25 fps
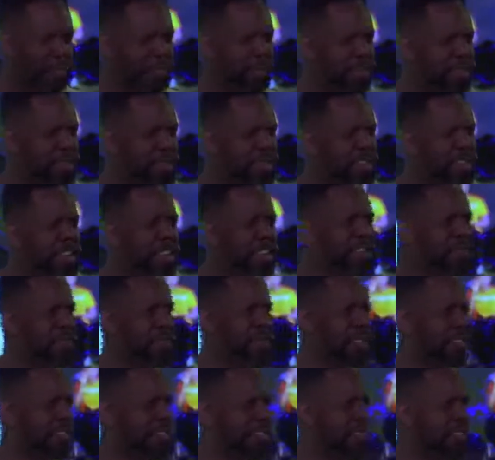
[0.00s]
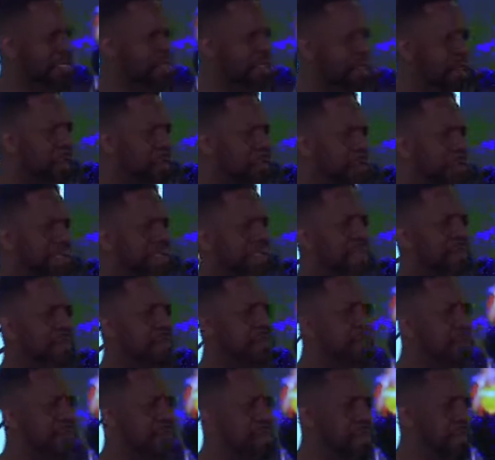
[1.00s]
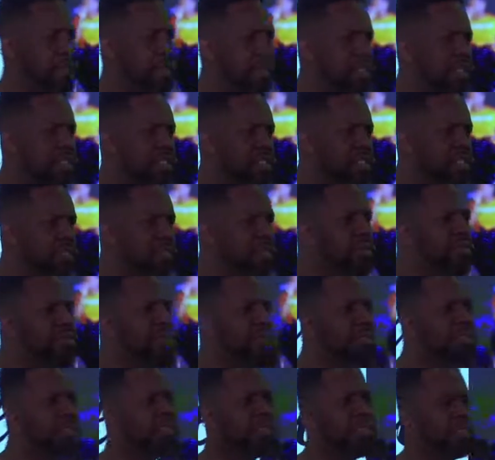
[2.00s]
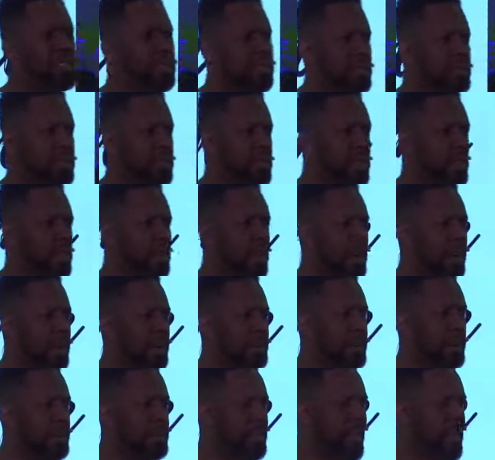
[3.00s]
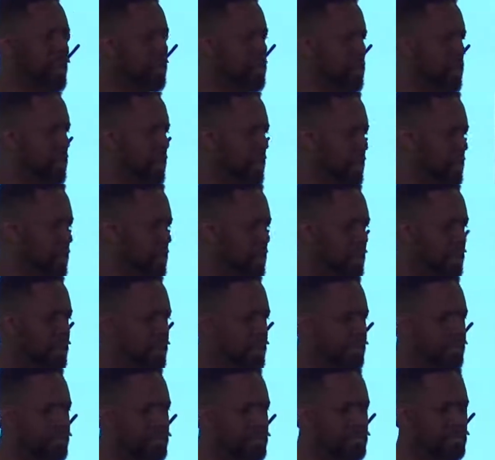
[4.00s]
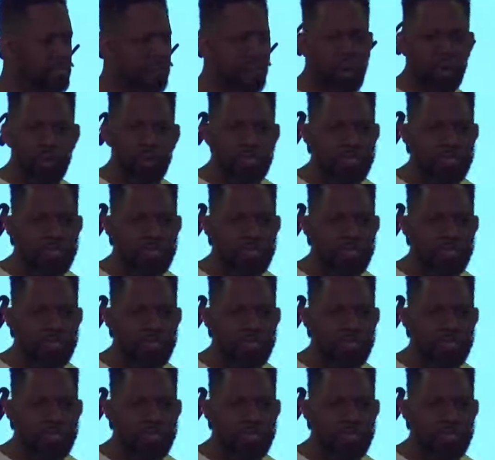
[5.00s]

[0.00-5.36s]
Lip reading: But today's message is going to be simple. It's going to be real simple. I'm not going to go